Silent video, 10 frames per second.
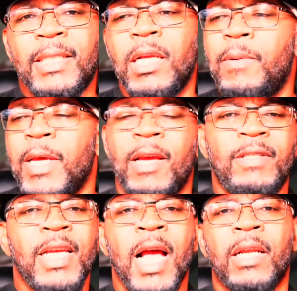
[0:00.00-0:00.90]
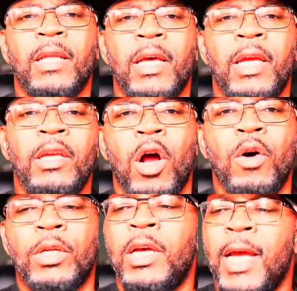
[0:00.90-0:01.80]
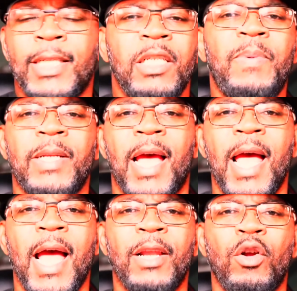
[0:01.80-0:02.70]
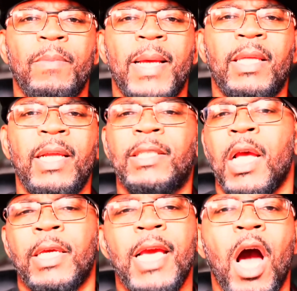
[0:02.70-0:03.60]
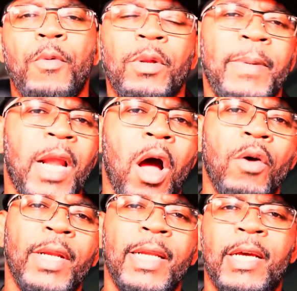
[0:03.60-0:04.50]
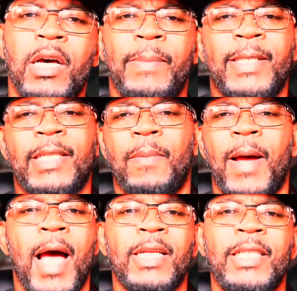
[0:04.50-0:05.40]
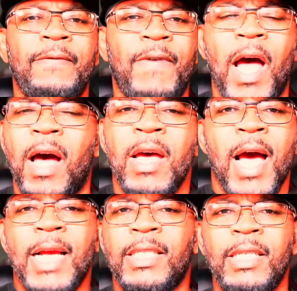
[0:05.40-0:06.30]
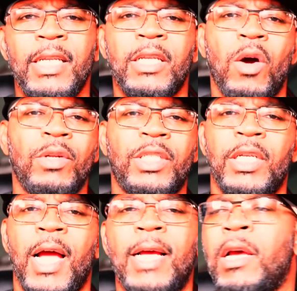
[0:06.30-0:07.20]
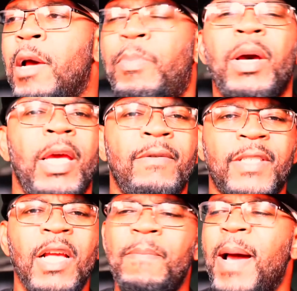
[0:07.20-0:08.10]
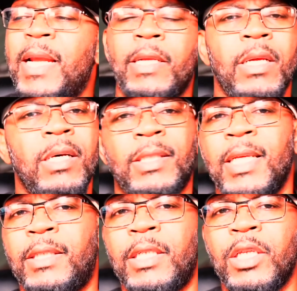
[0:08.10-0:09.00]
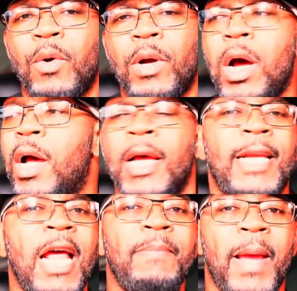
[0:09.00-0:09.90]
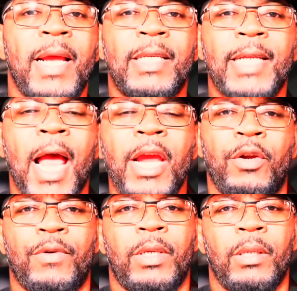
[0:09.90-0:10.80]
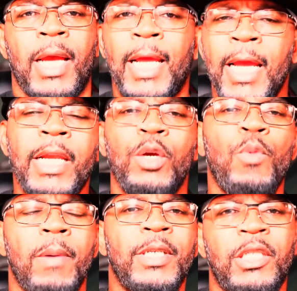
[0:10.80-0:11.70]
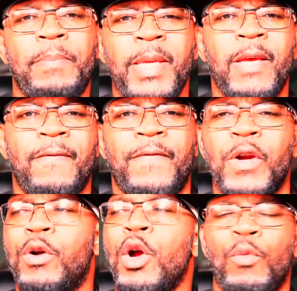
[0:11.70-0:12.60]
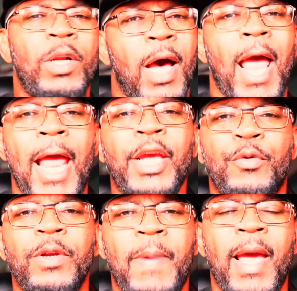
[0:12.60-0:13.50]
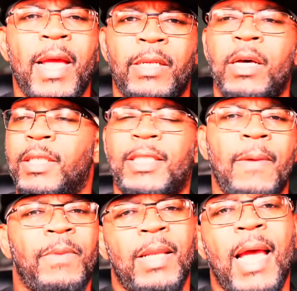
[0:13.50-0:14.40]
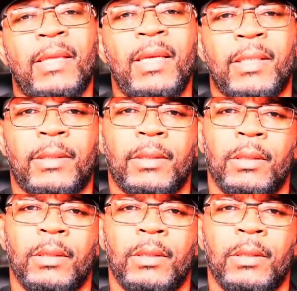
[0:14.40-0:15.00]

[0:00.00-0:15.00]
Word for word: something, if she had a little heater on her and she put the iron on him after this, y'all would have been all in the comments talking about how she fired, how she needs to go to jail. How, but if somebody does this to your car, that man is angry, and any woman should be in fear when an angry man does something like this.